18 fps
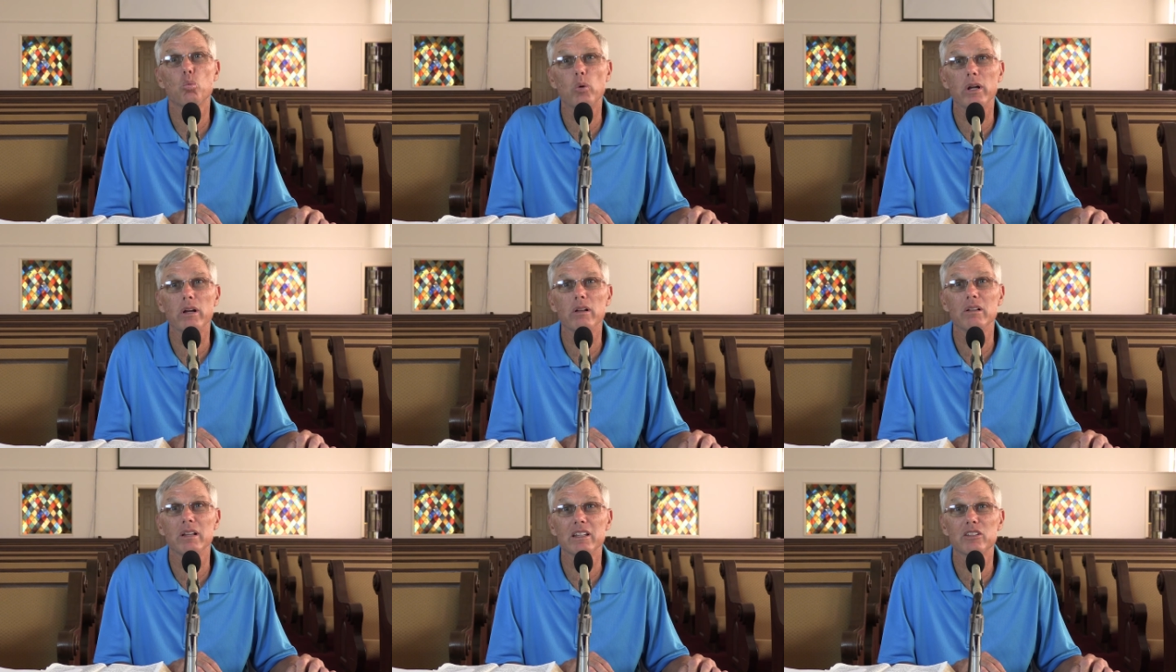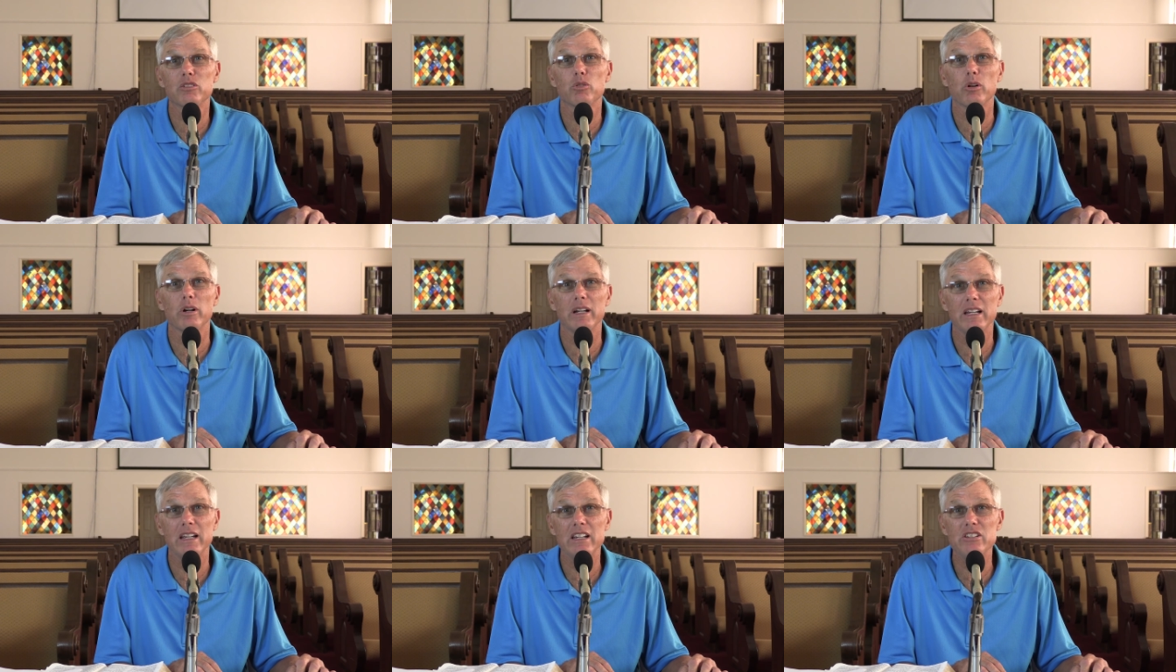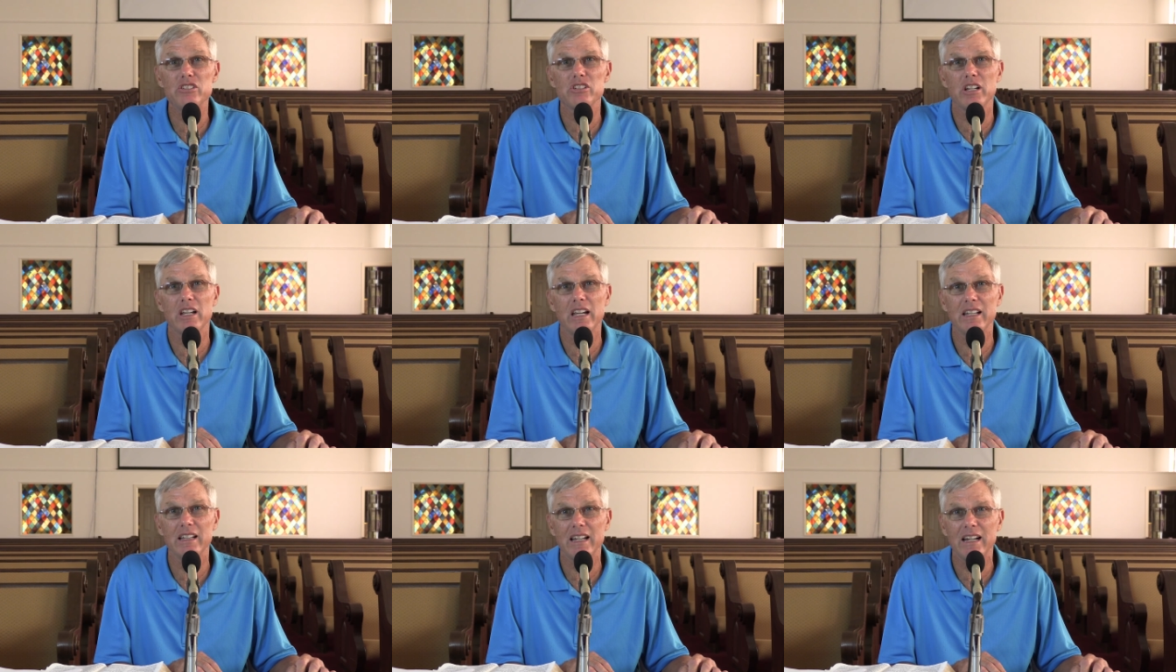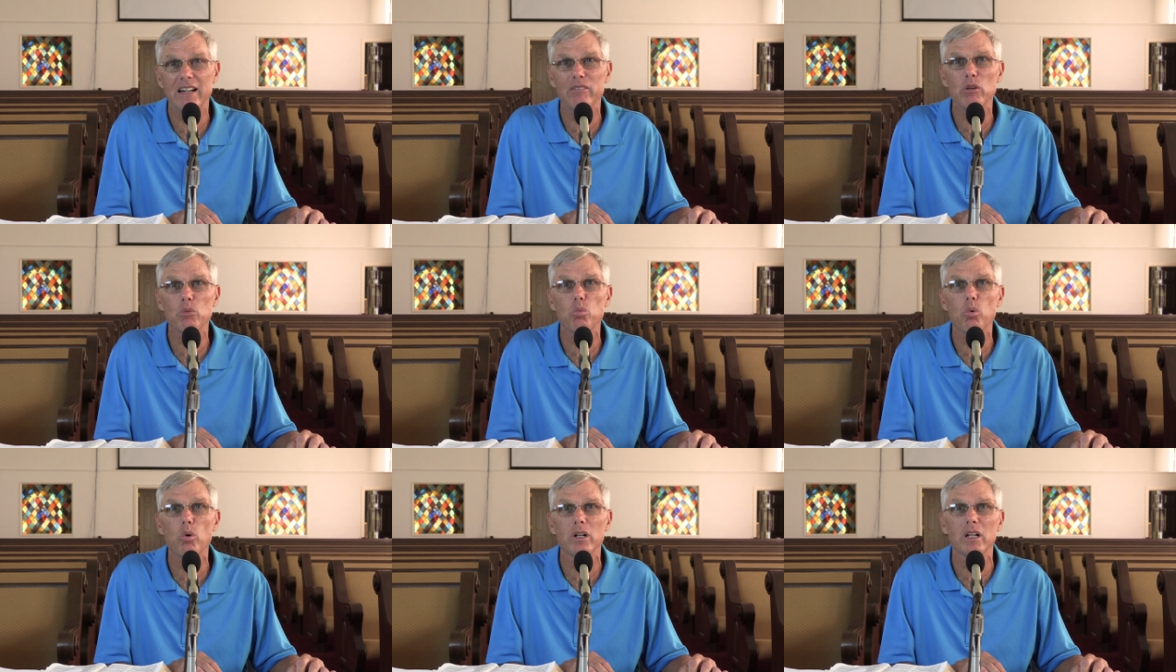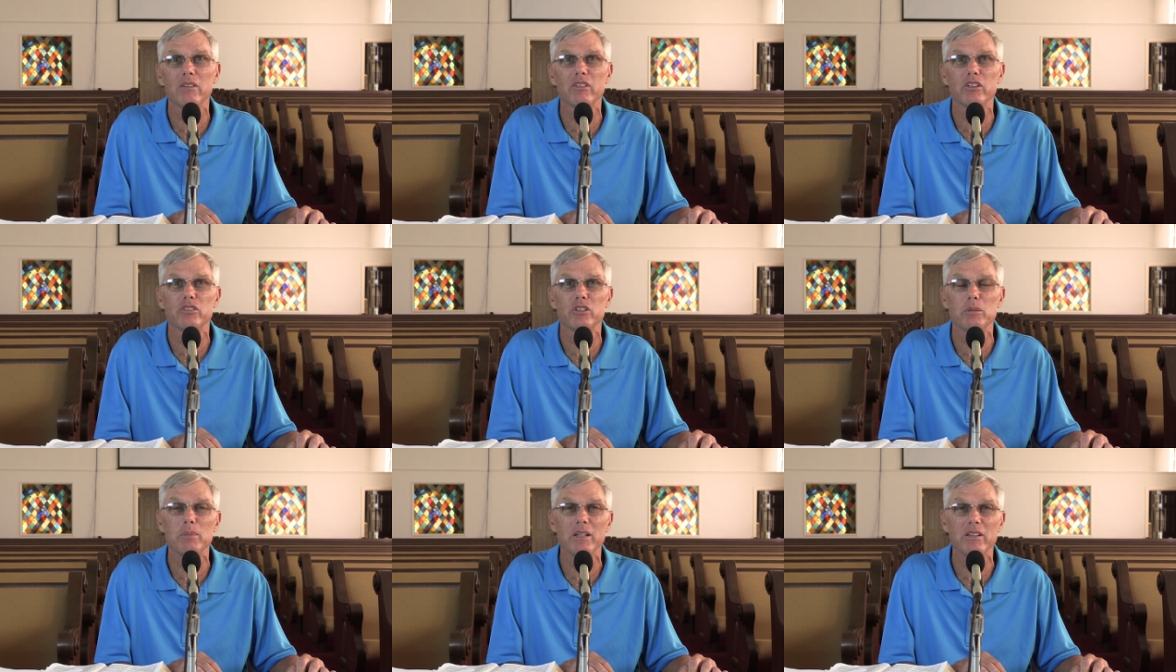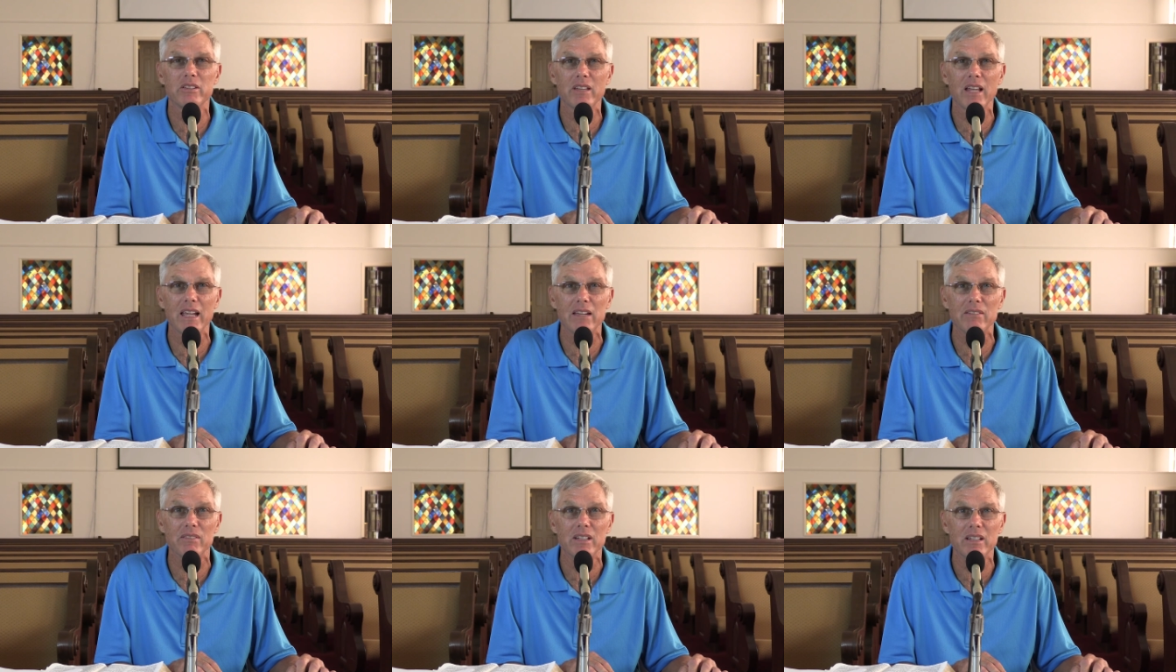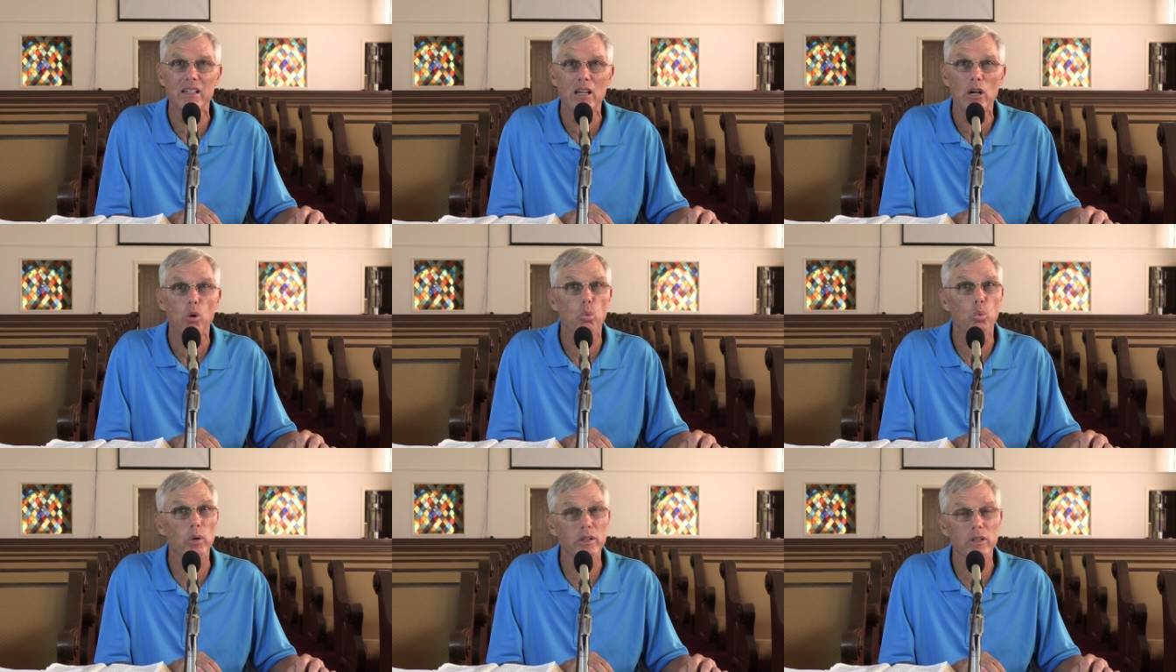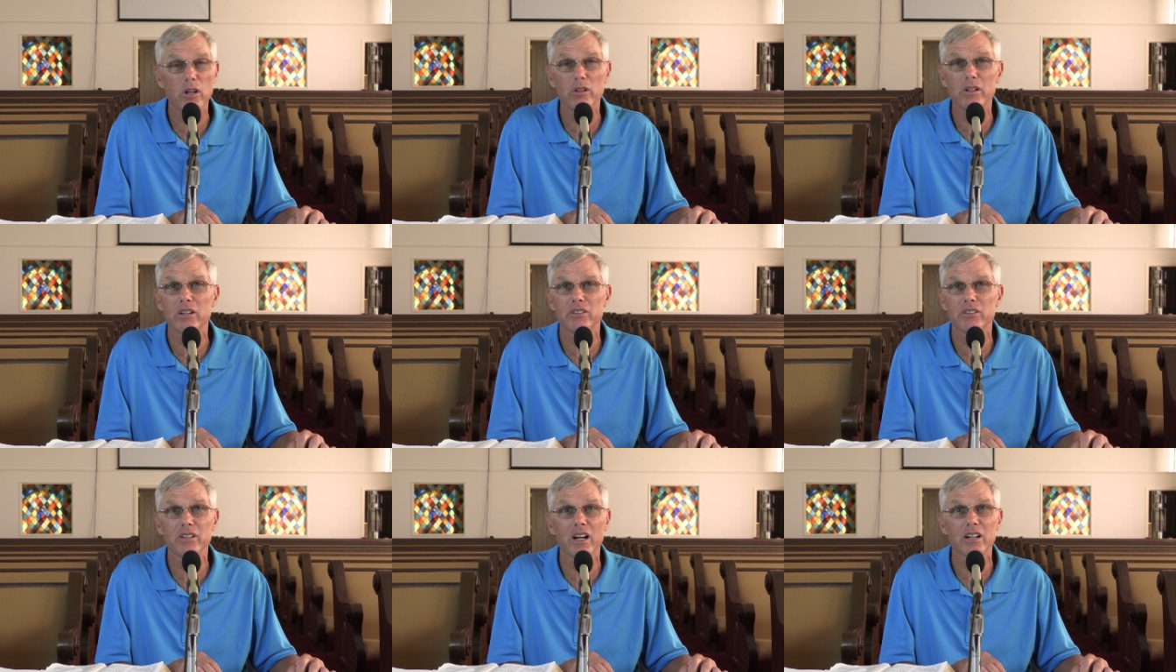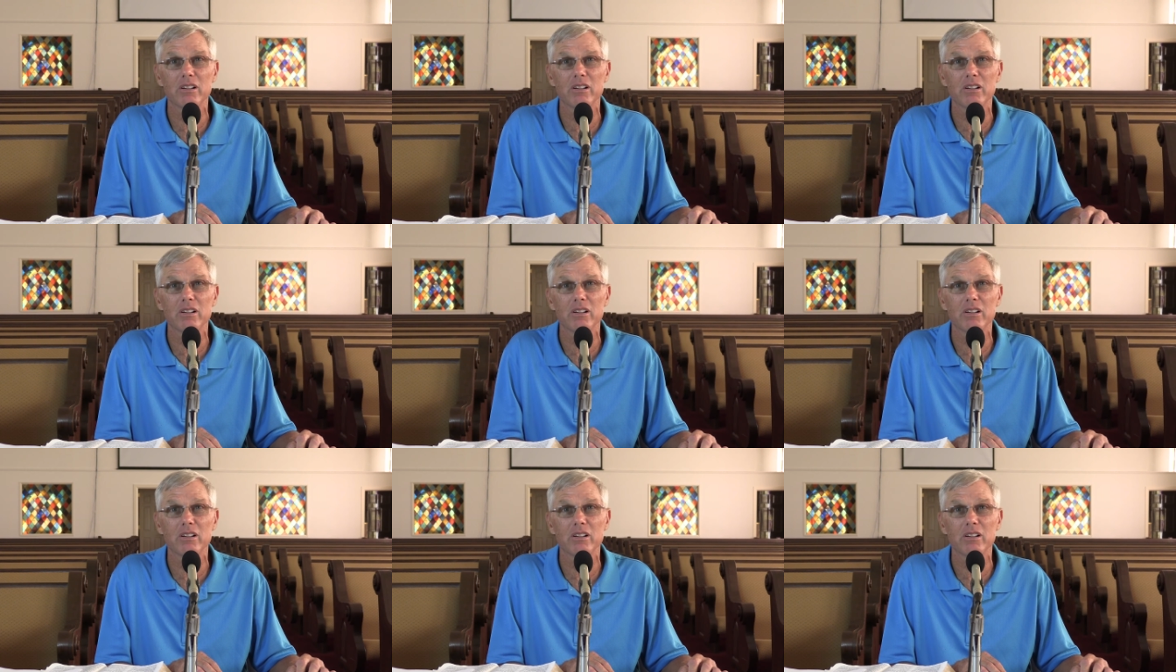will is for each and every one of us to be saved. We know that's